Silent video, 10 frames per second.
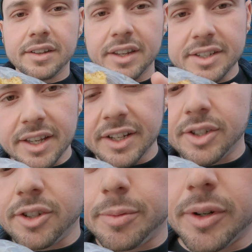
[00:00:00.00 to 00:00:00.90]
This thing's
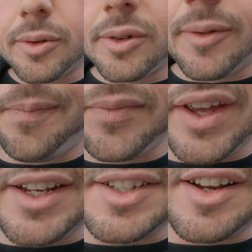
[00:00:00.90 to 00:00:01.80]
super cool.
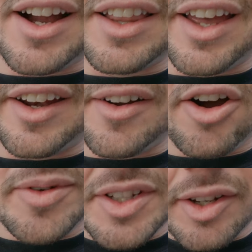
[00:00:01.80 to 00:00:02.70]
It's got like
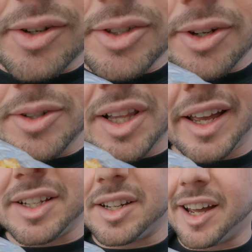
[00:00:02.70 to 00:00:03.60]
almost a
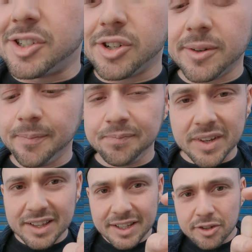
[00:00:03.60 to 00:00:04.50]
couscous-like texture,
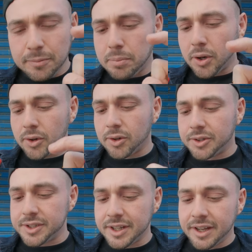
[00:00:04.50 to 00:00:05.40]
little
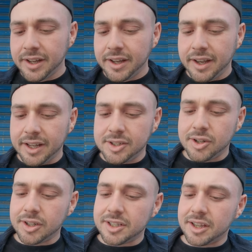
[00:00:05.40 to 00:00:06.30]
pearls. It's
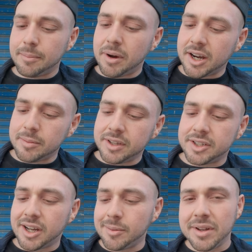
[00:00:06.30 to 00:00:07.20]
cooked on the bottom and the
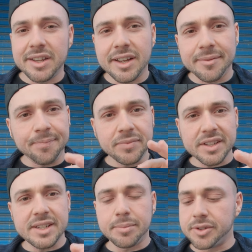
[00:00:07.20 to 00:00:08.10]
top, and then
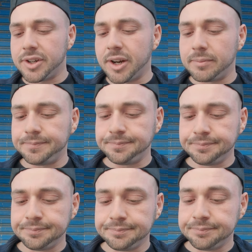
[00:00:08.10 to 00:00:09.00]
simple syrup.
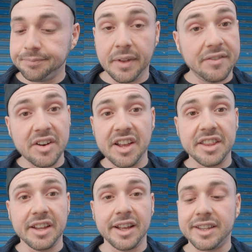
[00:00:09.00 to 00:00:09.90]
I've never had
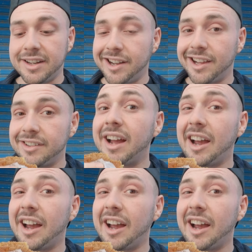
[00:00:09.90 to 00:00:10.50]
anything like that, Nyler.